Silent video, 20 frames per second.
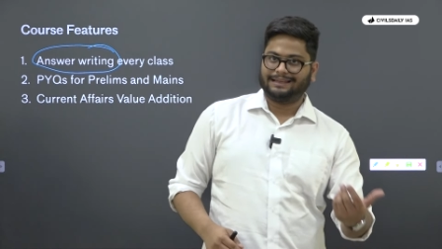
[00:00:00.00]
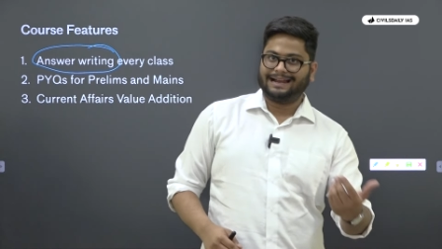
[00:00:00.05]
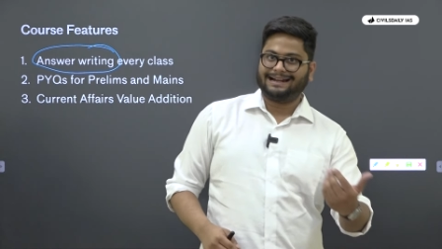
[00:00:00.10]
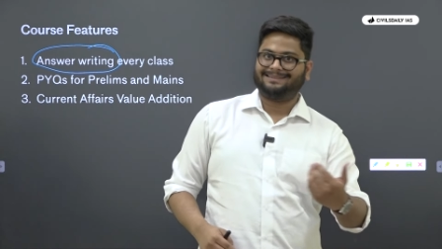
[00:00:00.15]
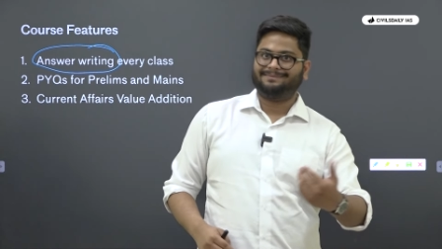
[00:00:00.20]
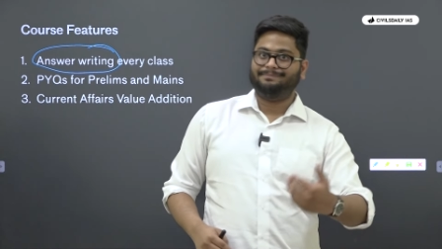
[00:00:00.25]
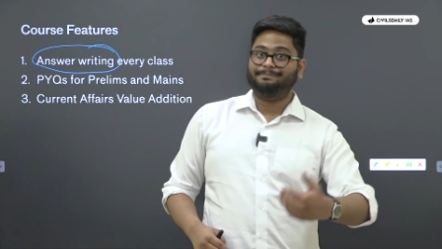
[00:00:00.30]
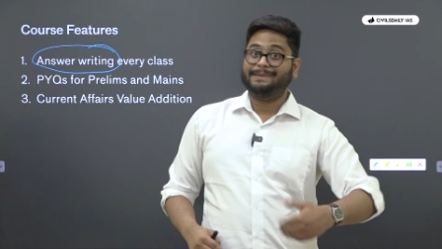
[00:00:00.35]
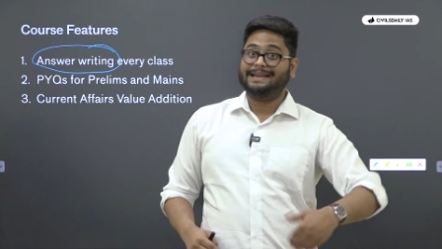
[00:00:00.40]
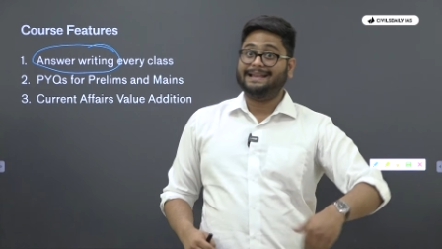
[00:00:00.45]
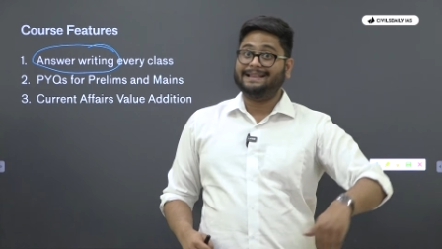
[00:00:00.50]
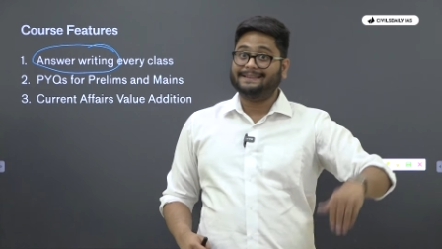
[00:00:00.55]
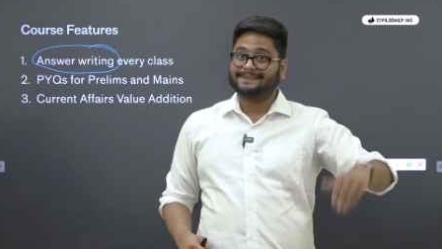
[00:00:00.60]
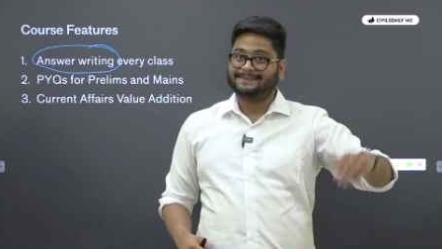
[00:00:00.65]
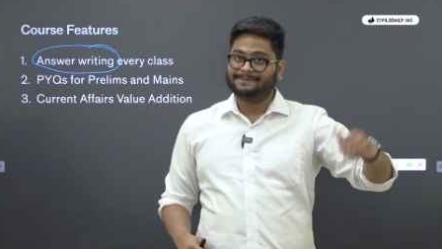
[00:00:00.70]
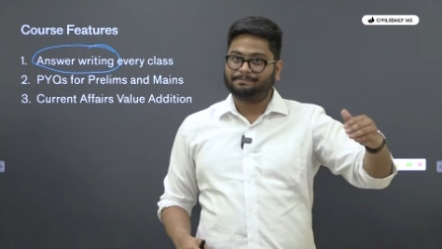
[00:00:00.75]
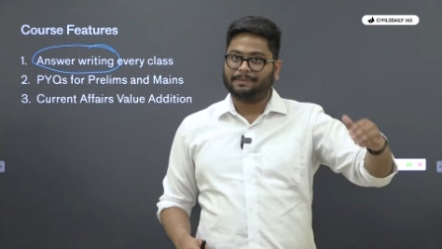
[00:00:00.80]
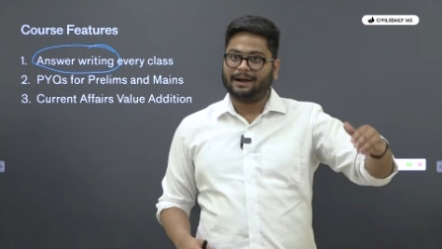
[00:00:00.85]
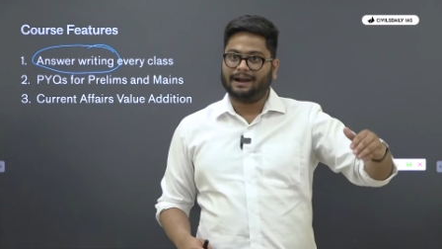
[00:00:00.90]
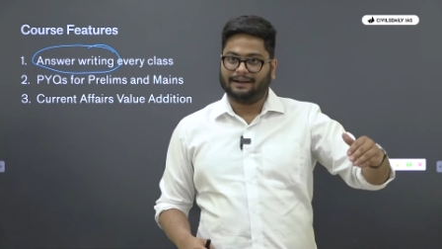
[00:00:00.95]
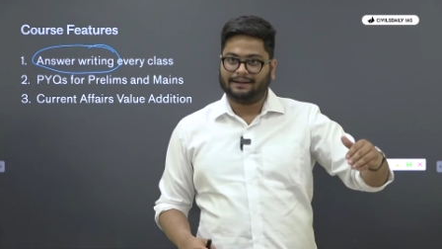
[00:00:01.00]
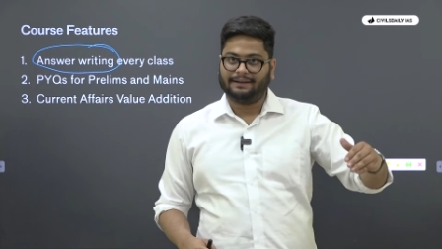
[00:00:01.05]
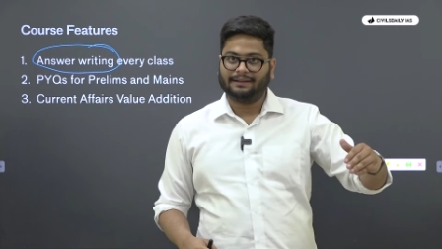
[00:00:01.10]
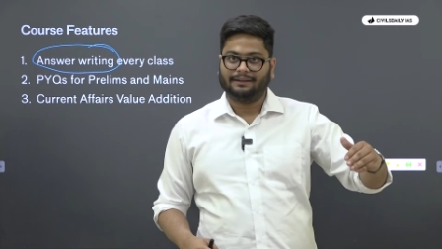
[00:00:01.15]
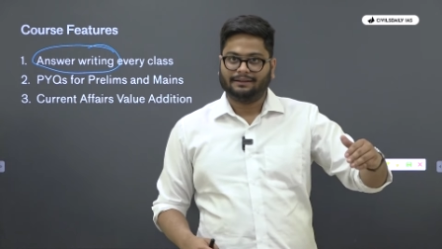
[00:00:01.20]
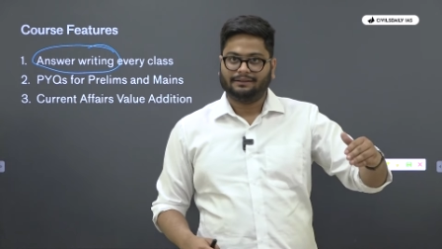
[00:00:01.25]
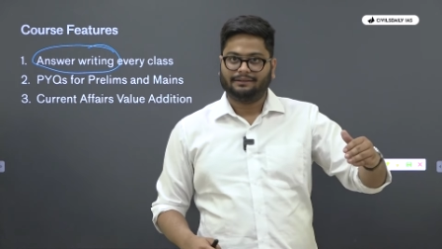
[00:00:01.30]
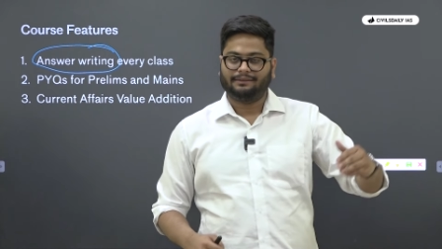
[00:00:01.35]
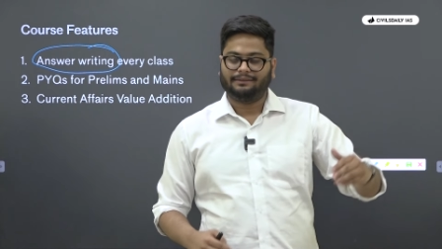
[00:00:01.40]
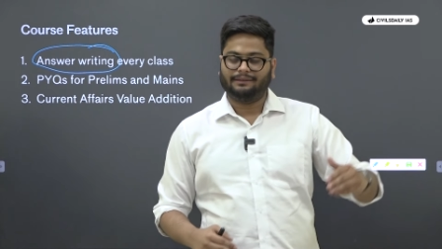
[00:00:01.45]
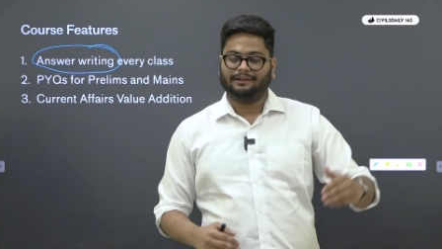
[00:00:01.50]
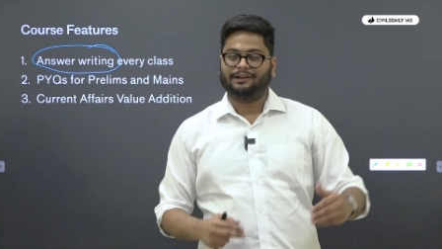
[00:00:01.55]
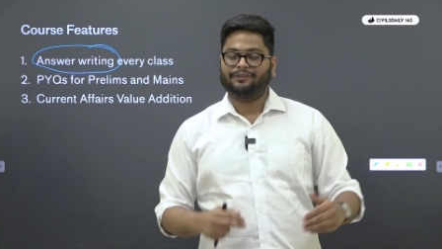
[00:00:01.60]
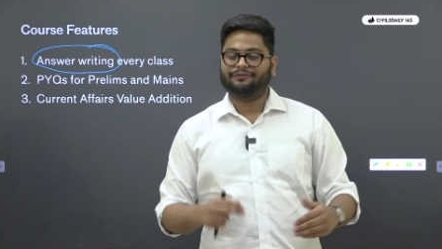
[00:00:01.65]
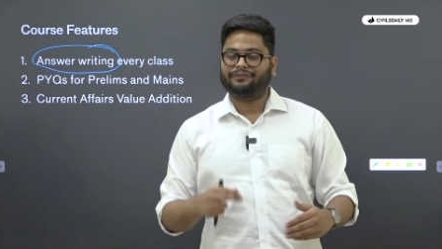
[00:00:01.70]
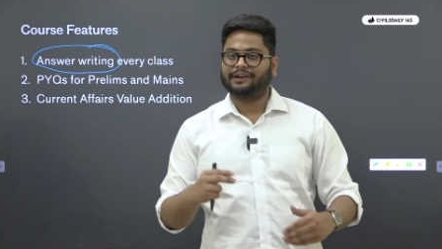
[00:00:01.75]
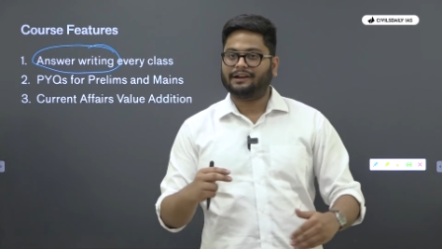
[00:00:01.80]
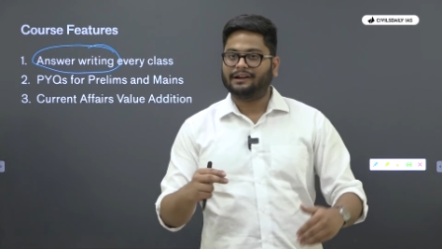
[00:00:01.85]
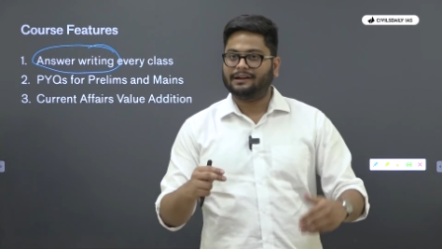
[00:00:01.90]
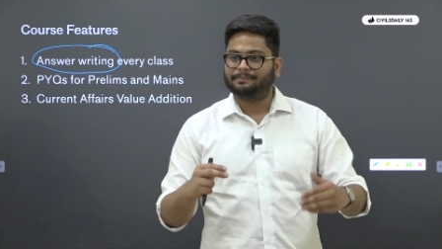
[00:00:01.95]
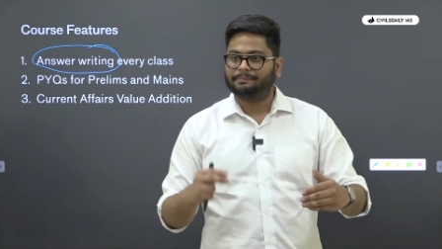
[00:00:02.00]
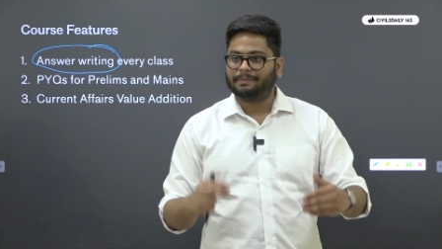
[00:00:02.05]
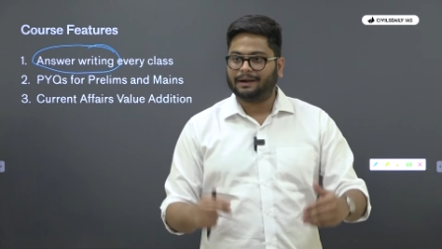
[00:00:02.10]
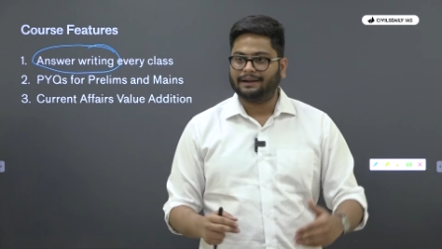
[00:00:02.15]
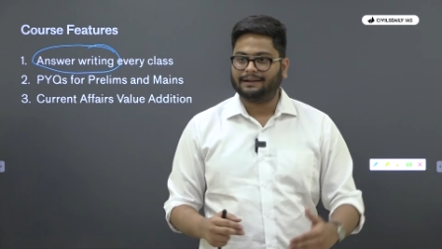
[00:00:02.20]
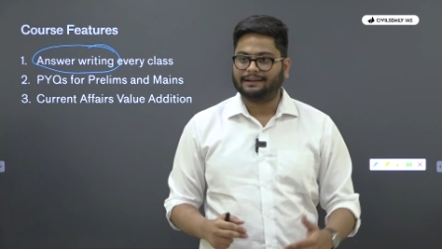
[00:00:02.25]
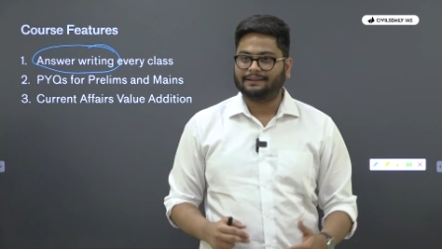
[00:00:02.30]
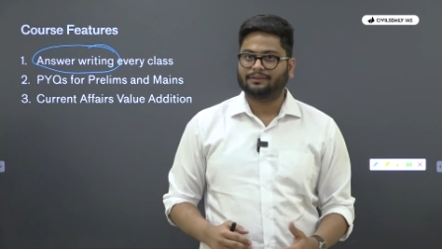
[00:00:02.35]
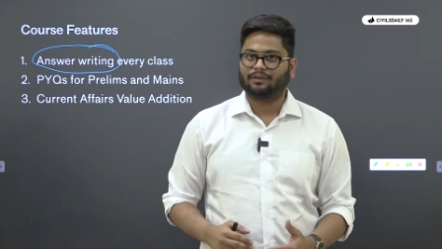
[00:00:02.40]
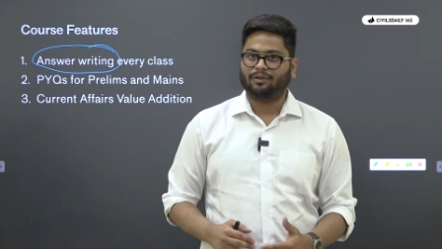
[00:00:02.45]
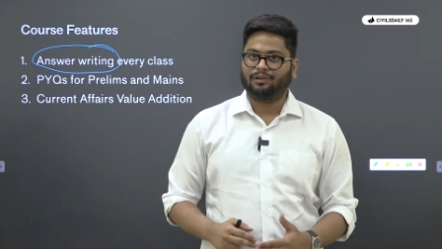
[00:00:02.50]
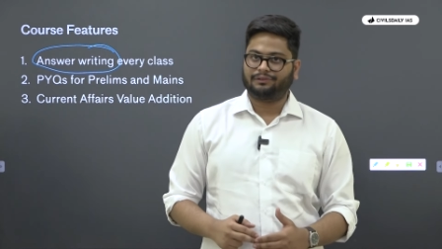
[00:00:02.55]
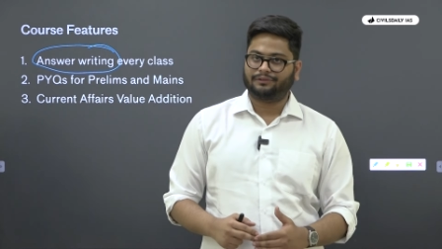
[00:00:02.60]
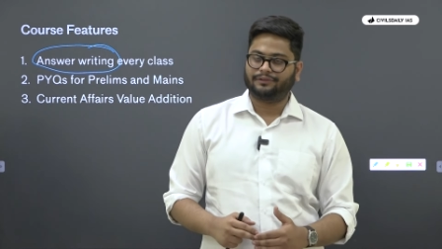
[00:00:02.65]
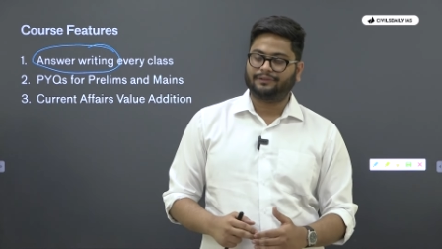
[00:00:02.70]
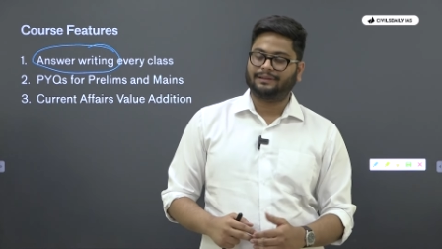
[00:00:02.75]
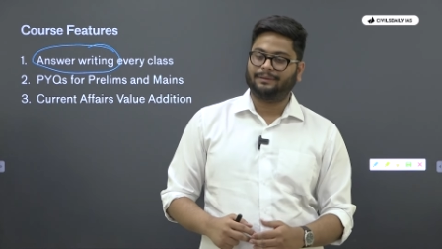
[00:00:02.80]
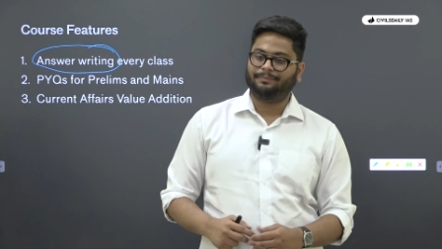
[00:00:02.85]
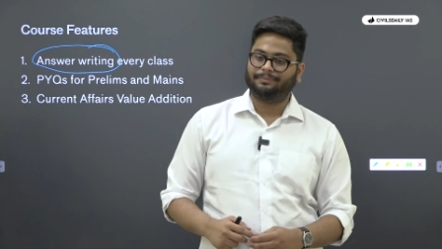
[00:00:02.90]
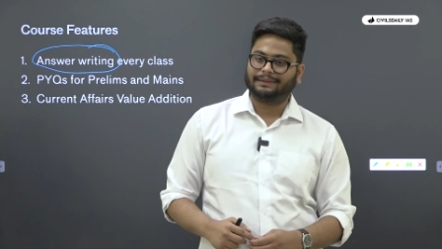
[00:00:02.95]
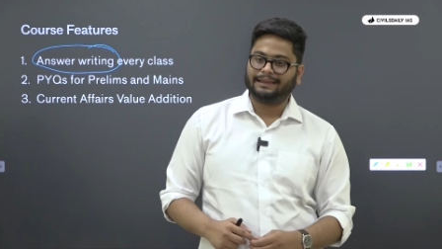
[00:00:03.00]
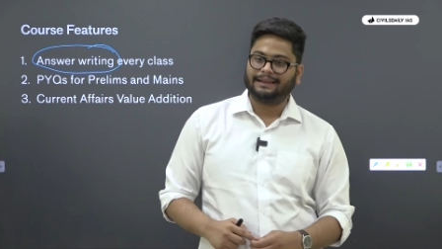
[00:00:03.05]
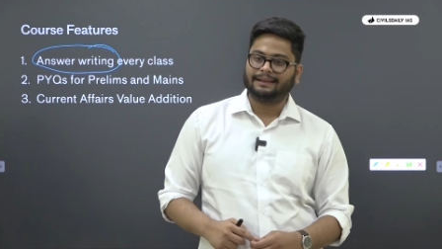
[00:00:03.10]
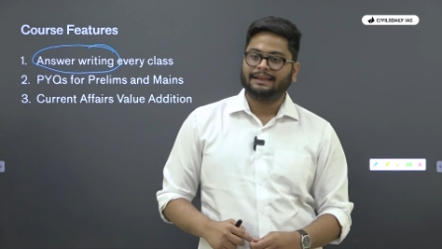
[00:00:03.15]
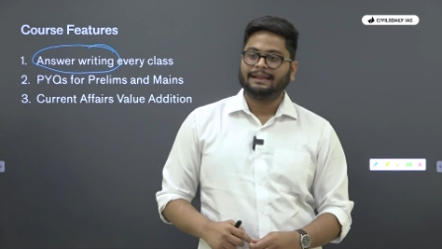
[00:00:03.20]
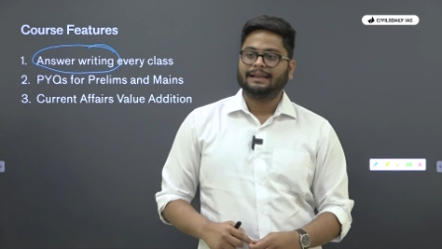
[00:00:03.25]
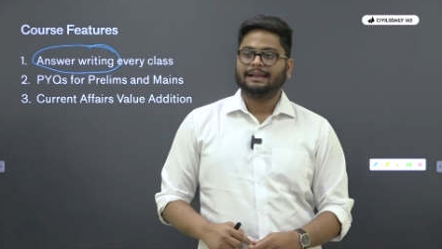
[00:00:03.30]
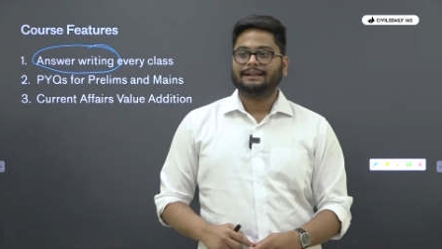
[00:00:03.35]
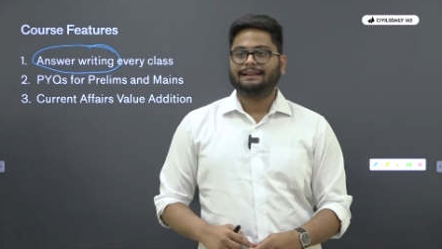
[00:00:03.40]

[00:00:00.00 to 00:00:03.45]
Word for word: that means part, the difficult part is also something